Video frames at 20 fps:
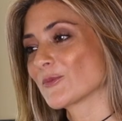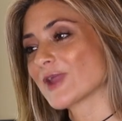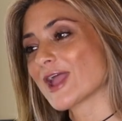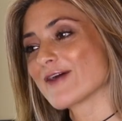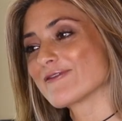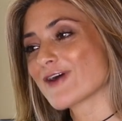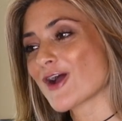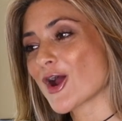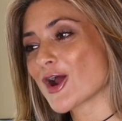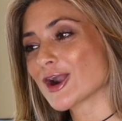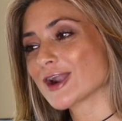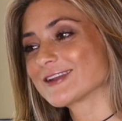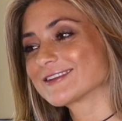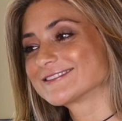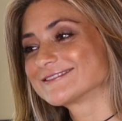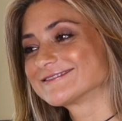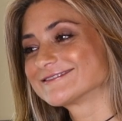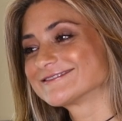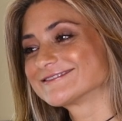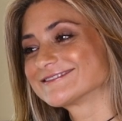we have a
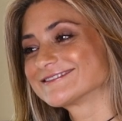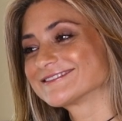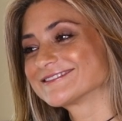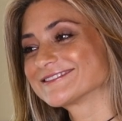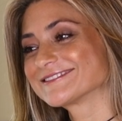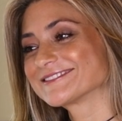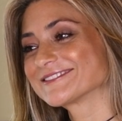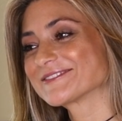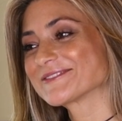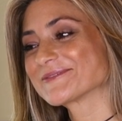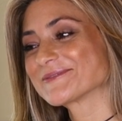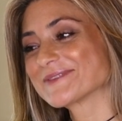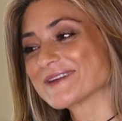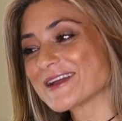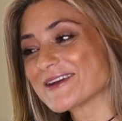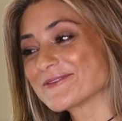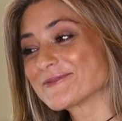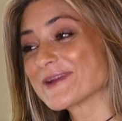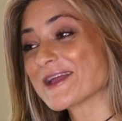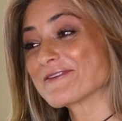heart we have a
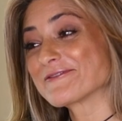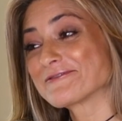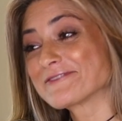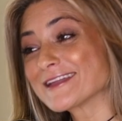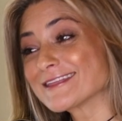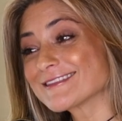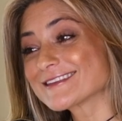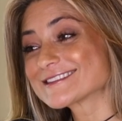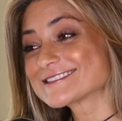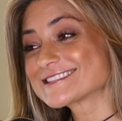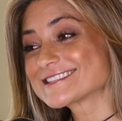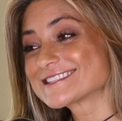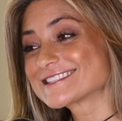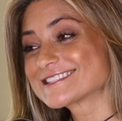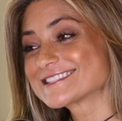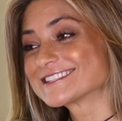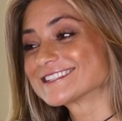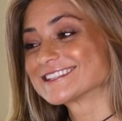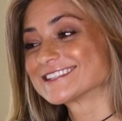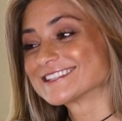heart we have feelings we have
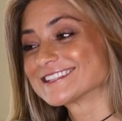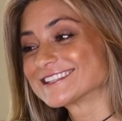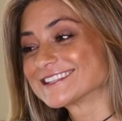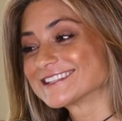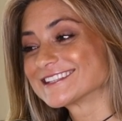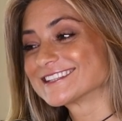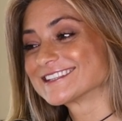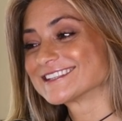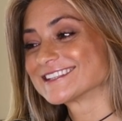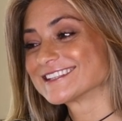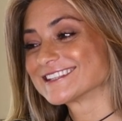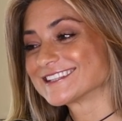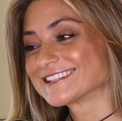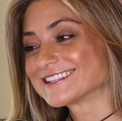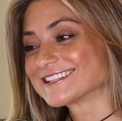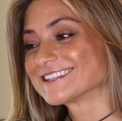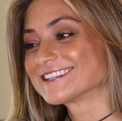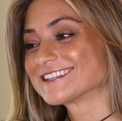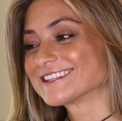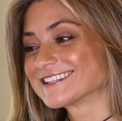a heart of
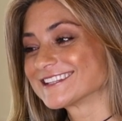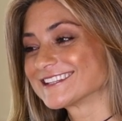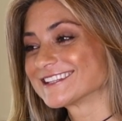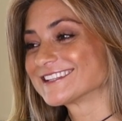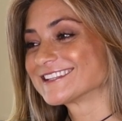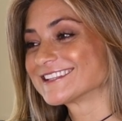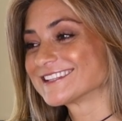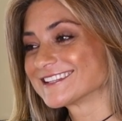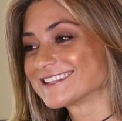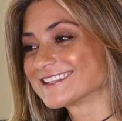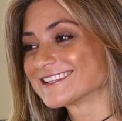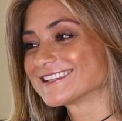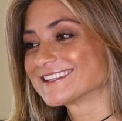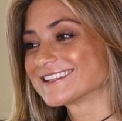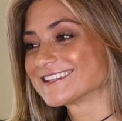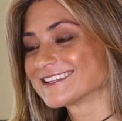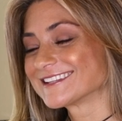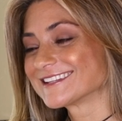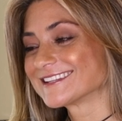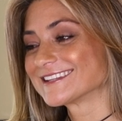course and you know and we have
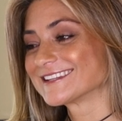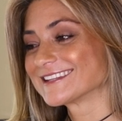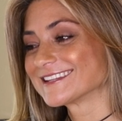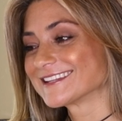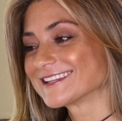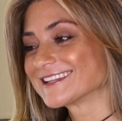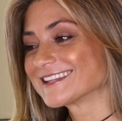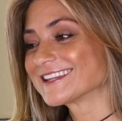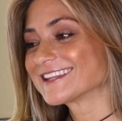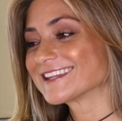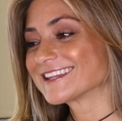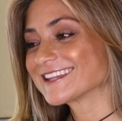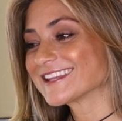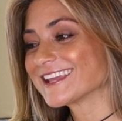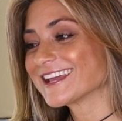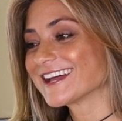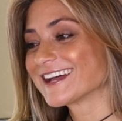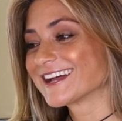an ego on the other